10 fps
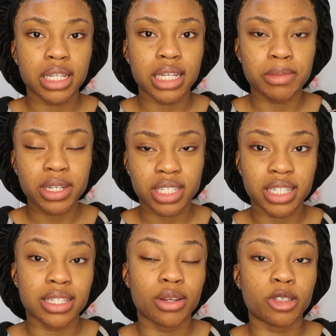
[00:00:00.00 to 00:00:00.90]
As much as
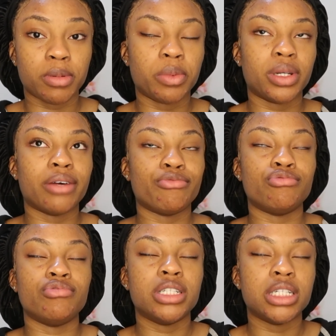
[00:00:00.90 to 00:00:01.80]
there's loads of people that
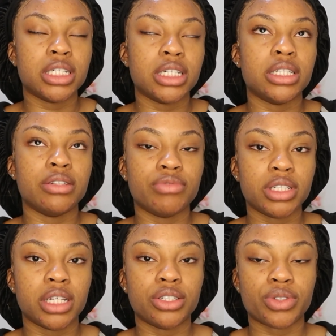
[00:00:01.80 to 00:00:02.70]

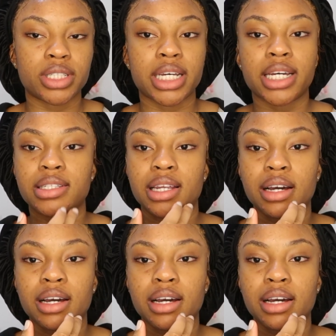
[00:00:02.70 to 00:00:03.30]
really enjoy sex,